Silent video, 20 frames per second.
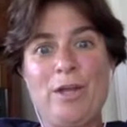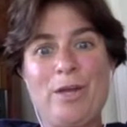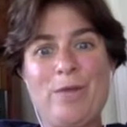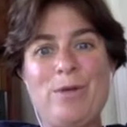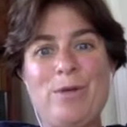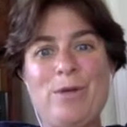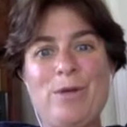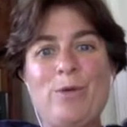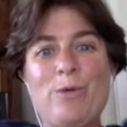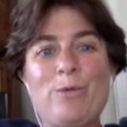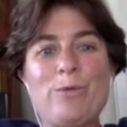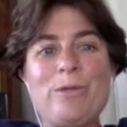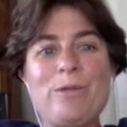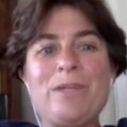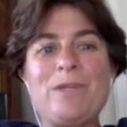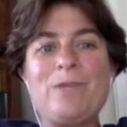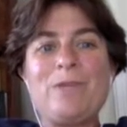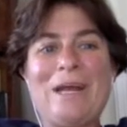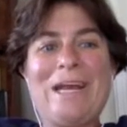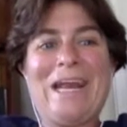we don't
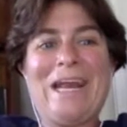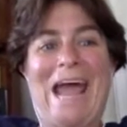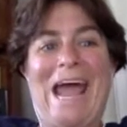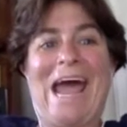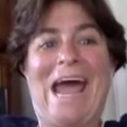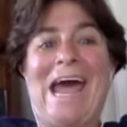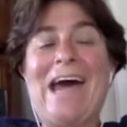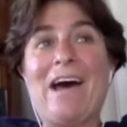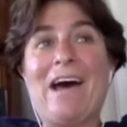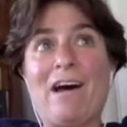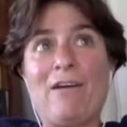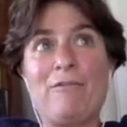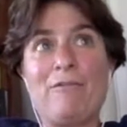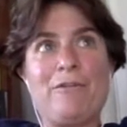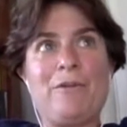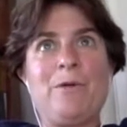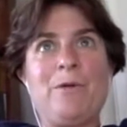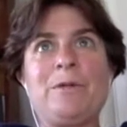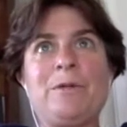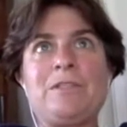really want to have,
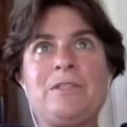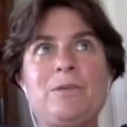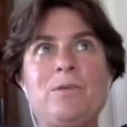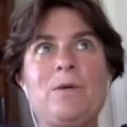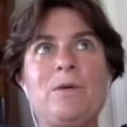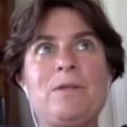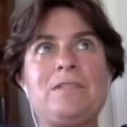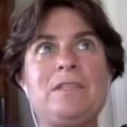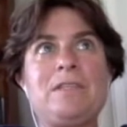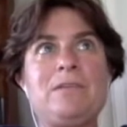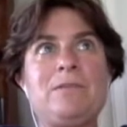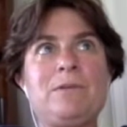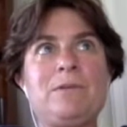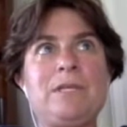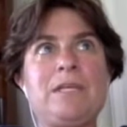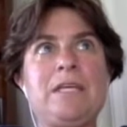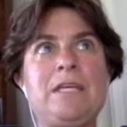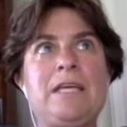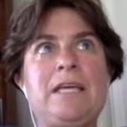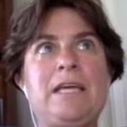it's the ones that
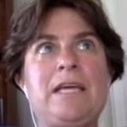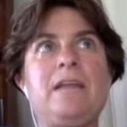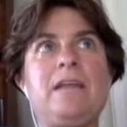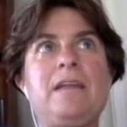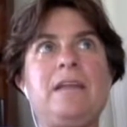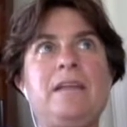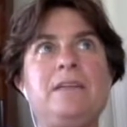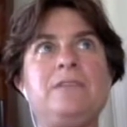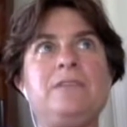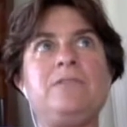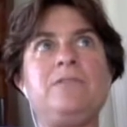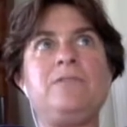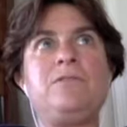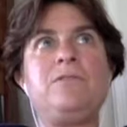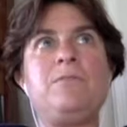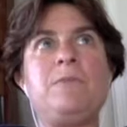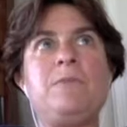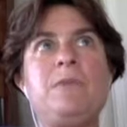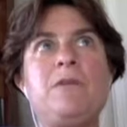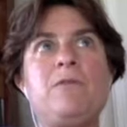really get into
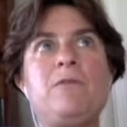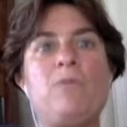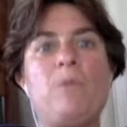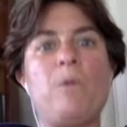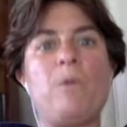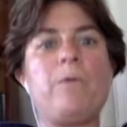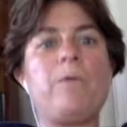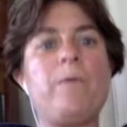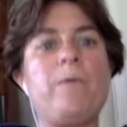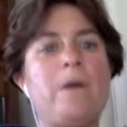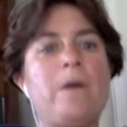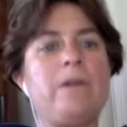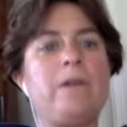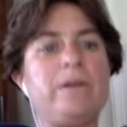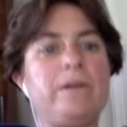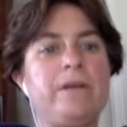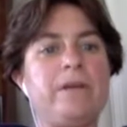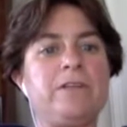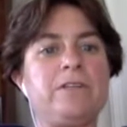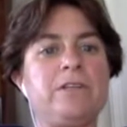the meat of what do we want
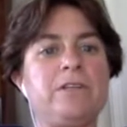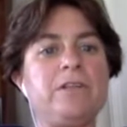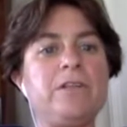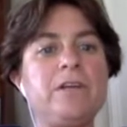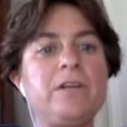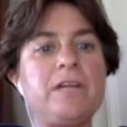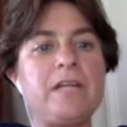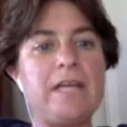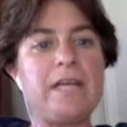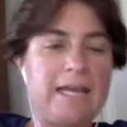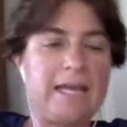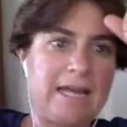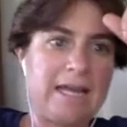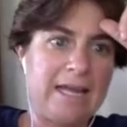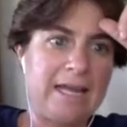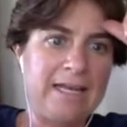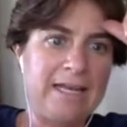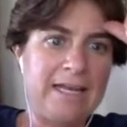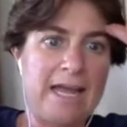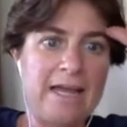learning to look like.
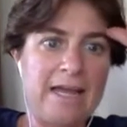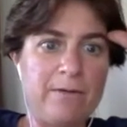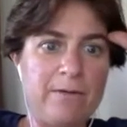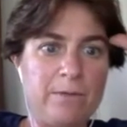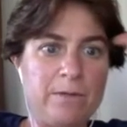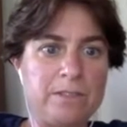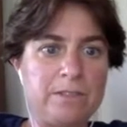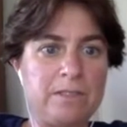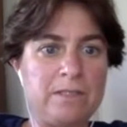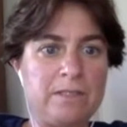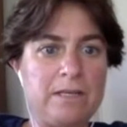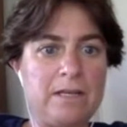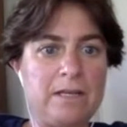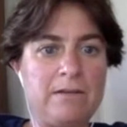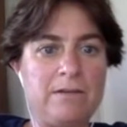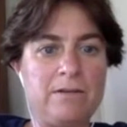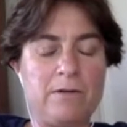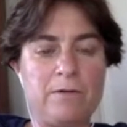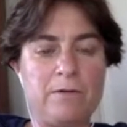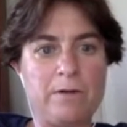And yet what's,
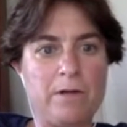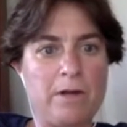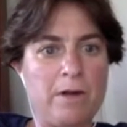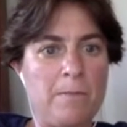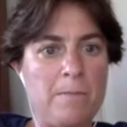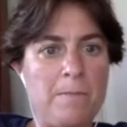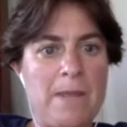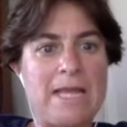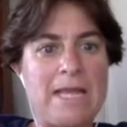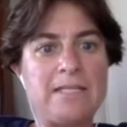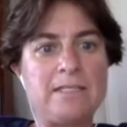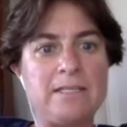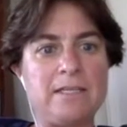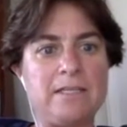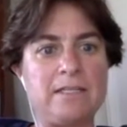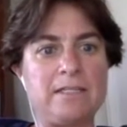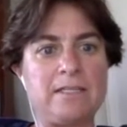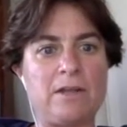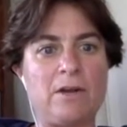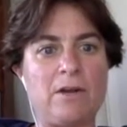
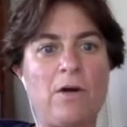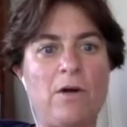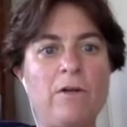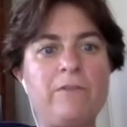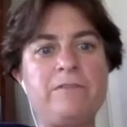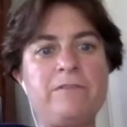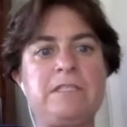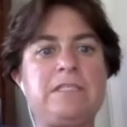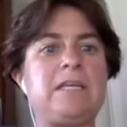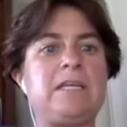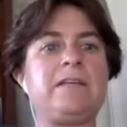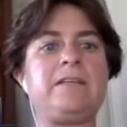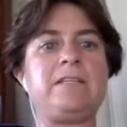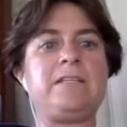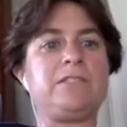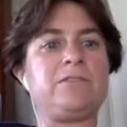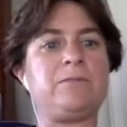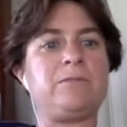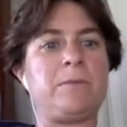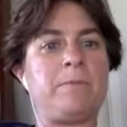amazing is that all of these
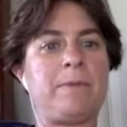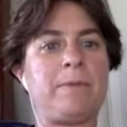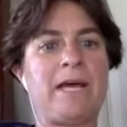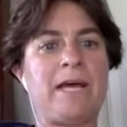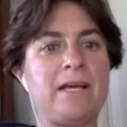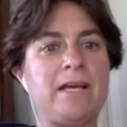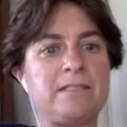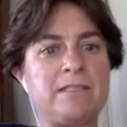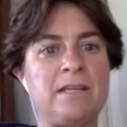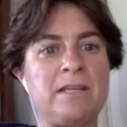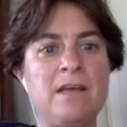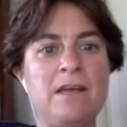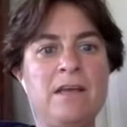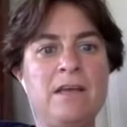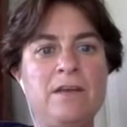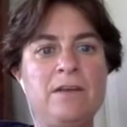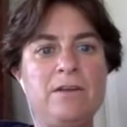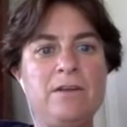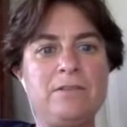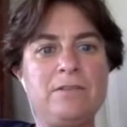ideas from the past,
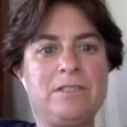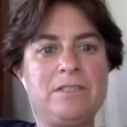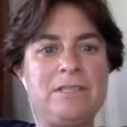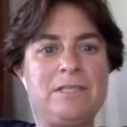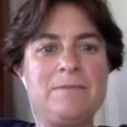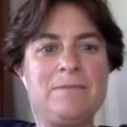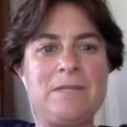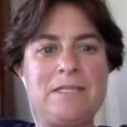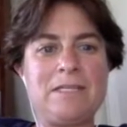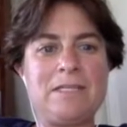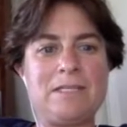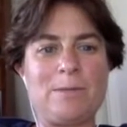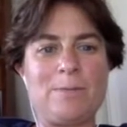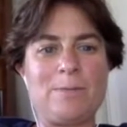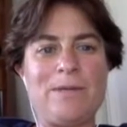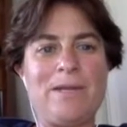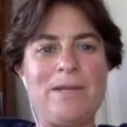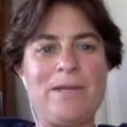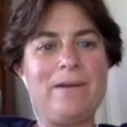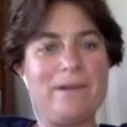just seem to
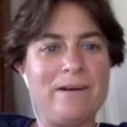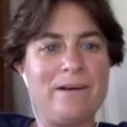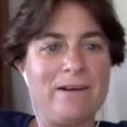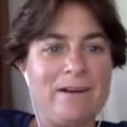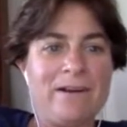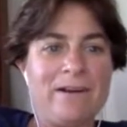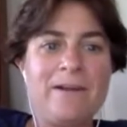disappear.